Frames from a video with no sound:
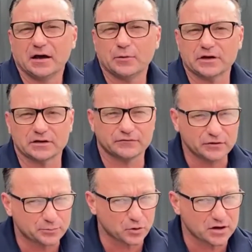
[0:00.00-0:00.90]
We got a
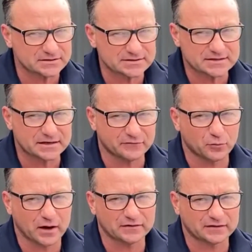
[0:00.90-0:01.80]
few prizes to give
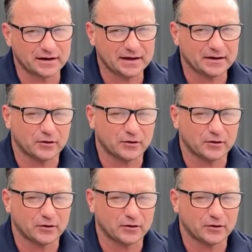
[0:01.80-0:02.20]
away today.